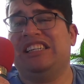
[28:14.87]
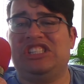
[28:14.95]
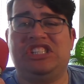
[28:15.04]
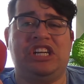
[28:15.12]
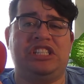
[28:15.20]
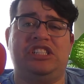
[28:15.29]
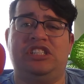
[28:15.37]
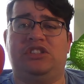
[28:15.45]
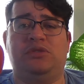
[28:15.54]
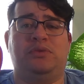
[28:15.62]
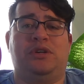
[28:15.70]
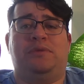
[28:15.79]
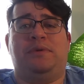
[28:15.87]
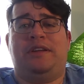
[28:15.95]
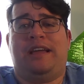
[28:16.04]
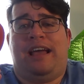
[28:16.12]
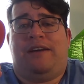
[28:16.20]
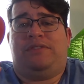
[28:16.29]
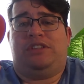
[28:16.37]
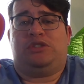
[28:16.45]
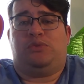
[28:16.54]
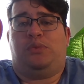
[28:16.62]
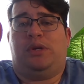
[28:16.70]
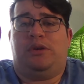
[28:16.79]
just doesn't work when you have this
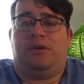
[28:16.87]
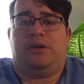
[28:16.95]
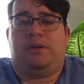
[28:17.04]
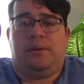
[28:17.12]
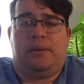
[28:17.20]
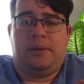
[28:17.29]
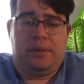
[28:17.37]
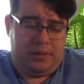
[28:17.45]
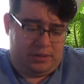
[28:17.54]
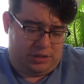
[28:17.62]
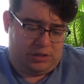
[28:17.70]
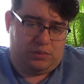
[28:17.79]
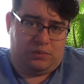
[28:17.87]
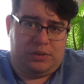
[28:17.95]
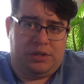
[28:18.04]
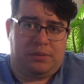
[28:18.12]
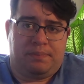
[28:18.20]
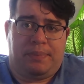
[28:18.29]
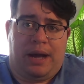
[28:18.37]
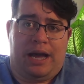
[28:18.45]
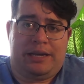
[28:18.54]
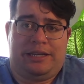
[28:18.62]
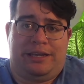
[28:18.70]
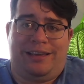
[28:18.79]
weird, just weird
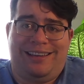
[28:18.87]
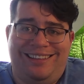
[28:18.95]
body.